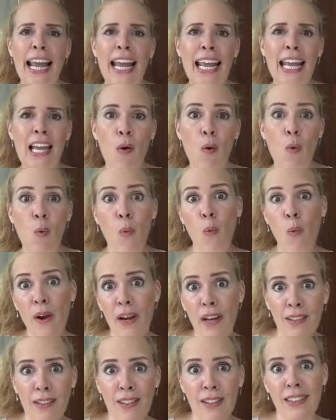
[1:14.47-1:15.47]
it
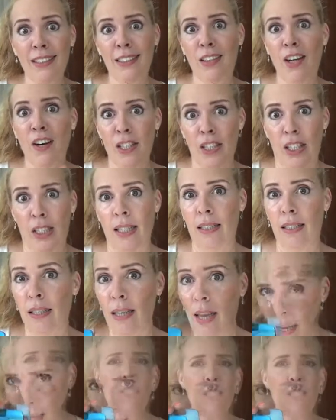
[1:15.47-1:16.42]
will start to tape.